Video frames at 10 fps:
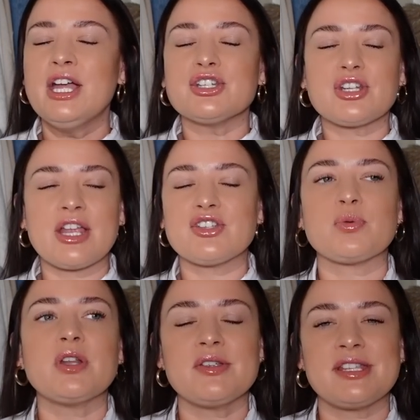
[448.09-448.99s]
It's just
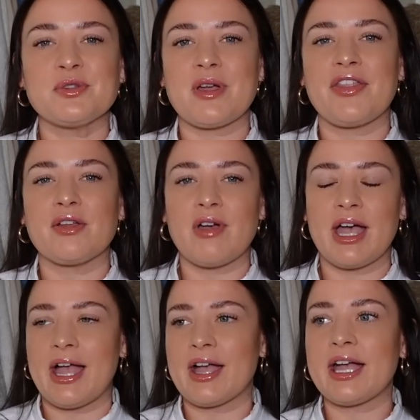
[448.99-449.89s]
one of those things where I think,
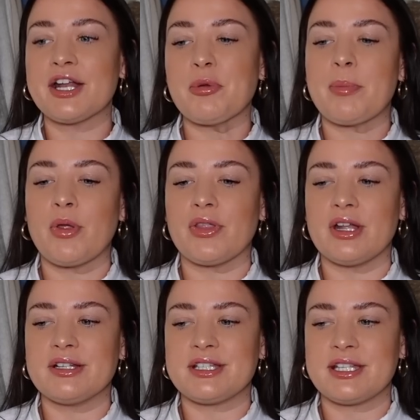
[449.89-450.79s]
right, I cannot be
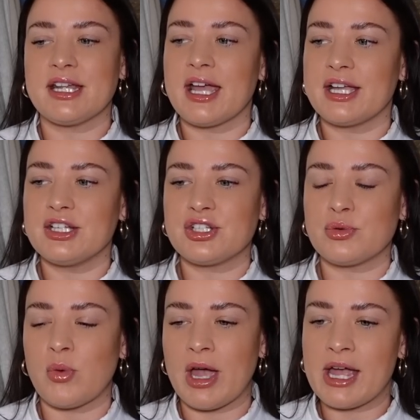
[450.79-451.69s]
bothered today
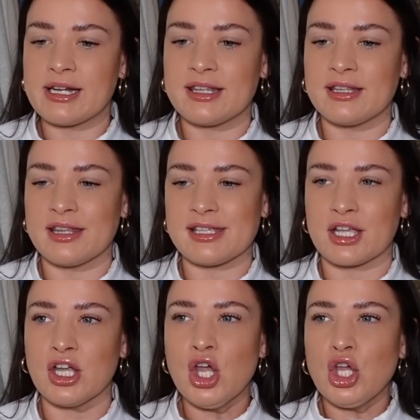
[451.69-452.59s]
to wear anything that's
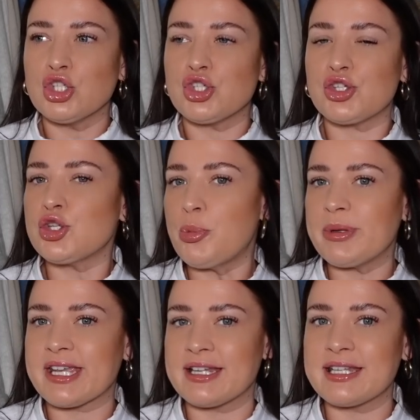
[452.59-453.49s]
like
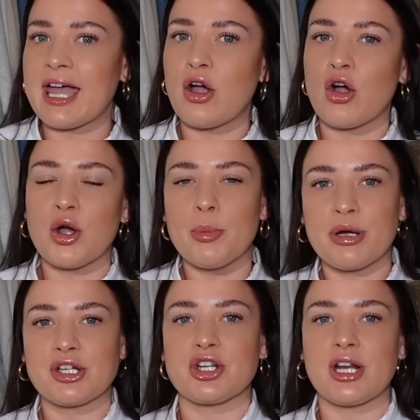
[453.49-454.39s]
super skin tight or
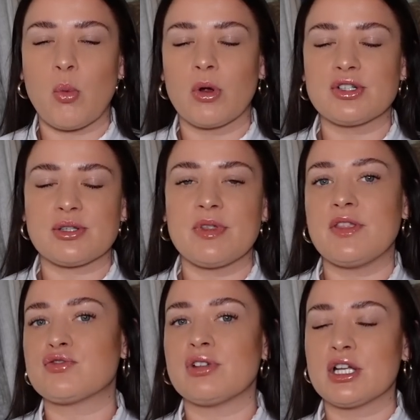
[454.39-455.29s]
compression. I want something
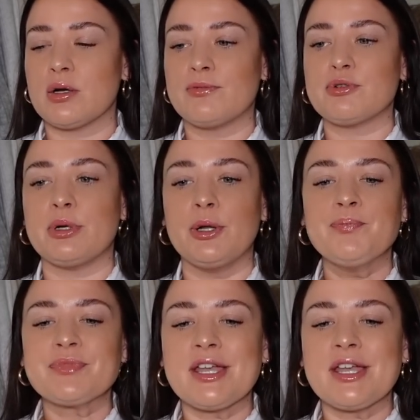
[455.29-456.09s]
that's really comfortable.